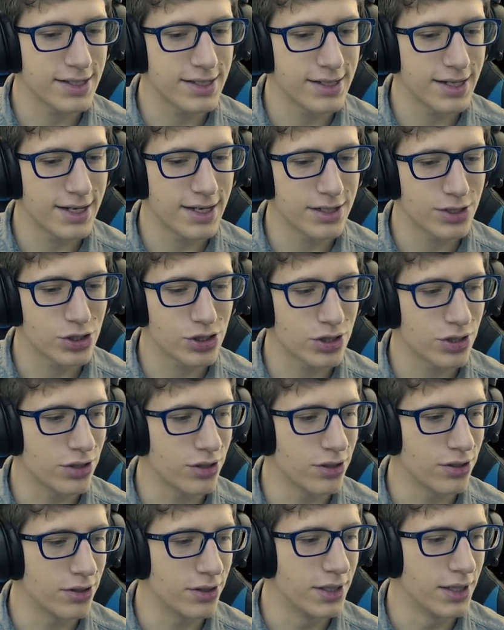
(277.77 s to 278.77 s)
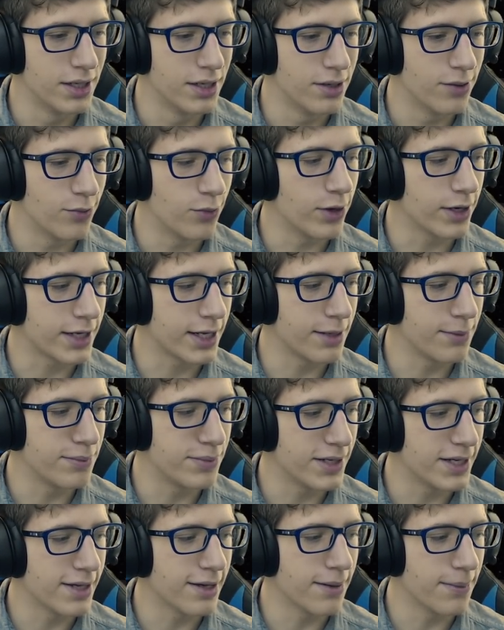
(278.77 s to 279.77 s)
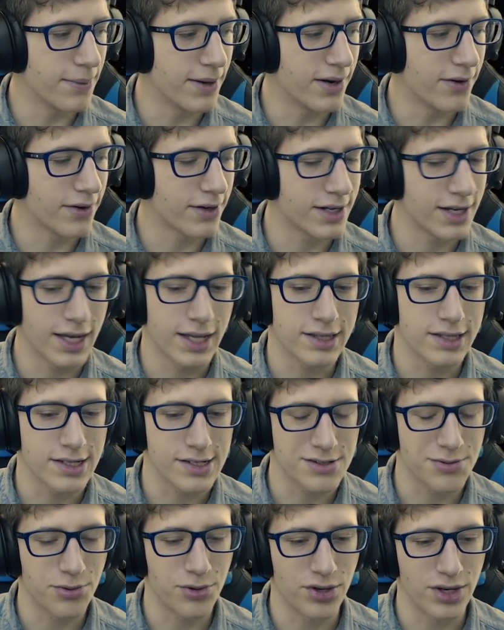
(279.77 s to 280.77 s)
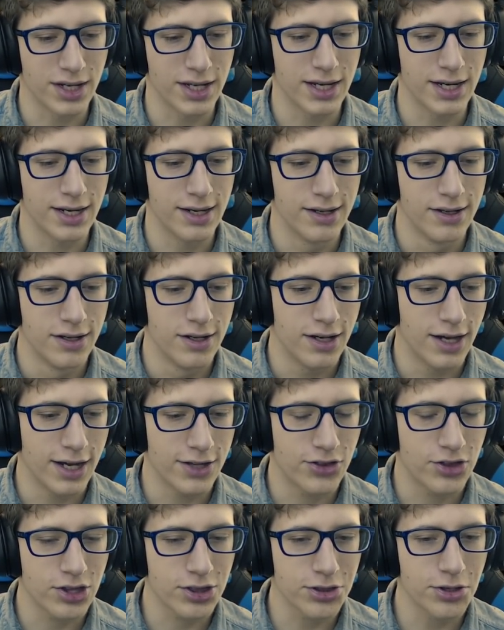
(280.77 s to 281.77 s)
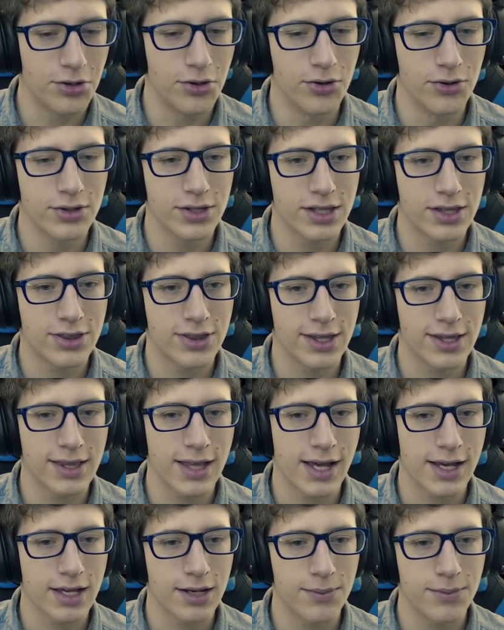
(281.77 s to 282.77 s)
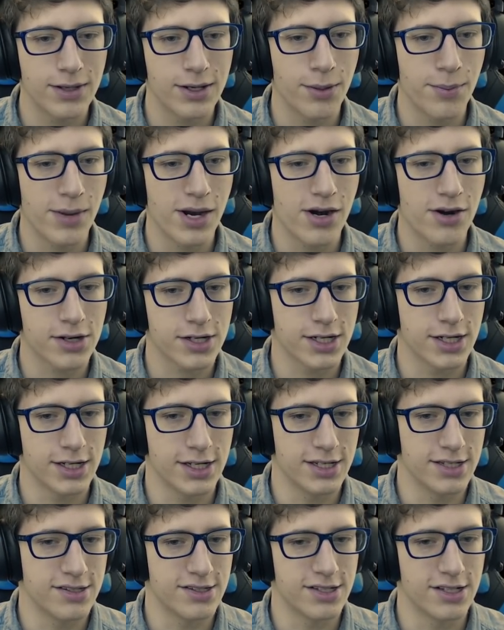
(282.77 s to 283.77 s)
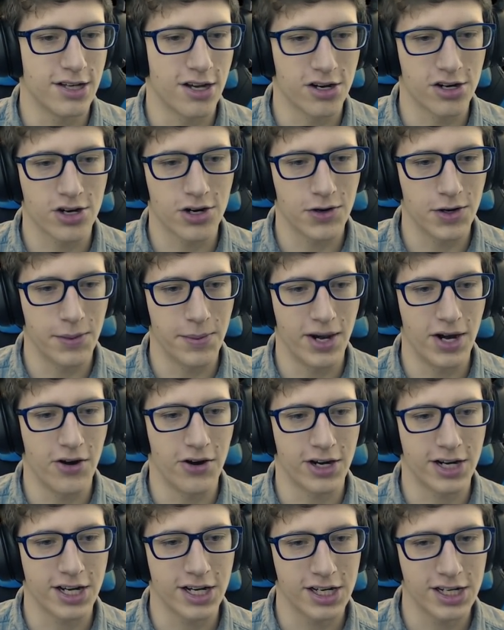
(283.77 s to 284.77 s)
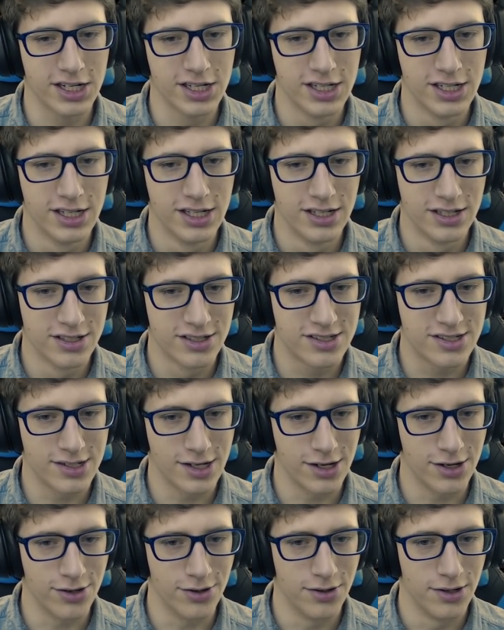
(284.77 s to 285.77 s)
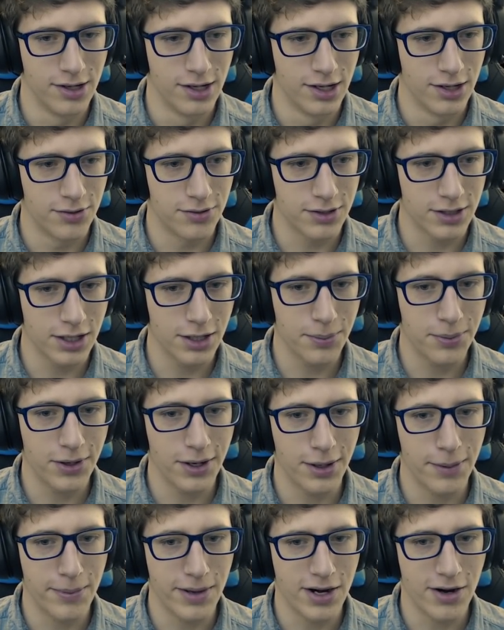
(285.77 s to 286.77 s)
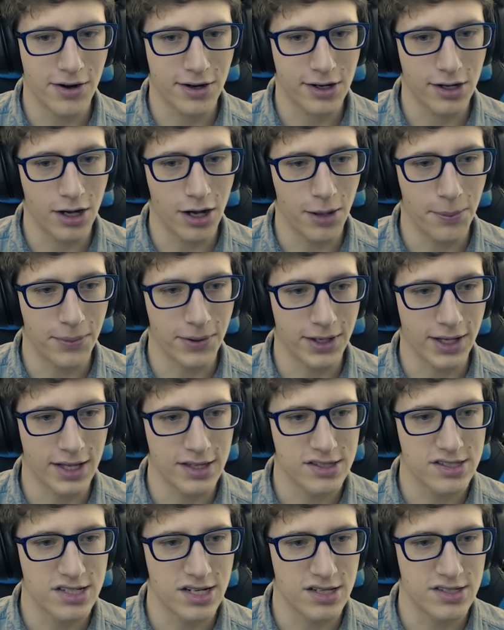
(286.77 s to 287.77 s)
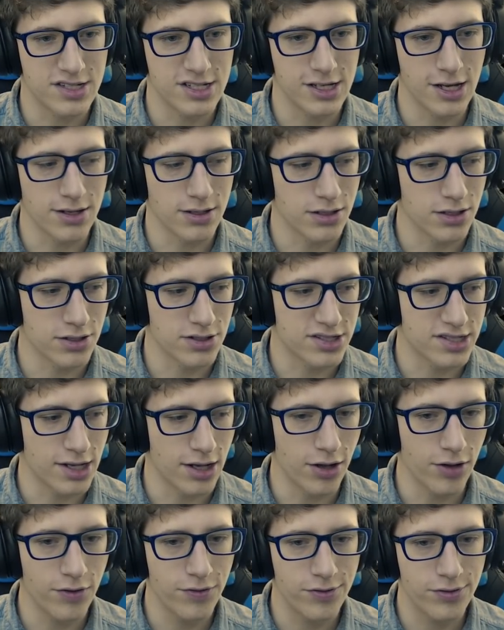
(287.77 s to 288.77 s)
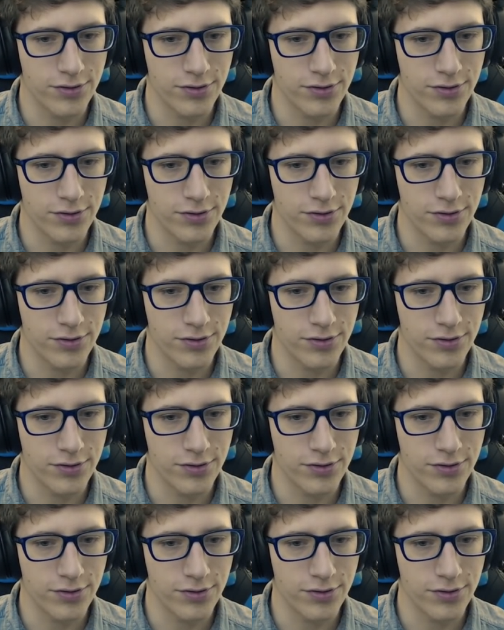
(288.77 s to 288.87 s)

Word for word: not sure what can beat America at this point. I think the only thing that can beat America is younger America. So, we're going to put America up against its younger self.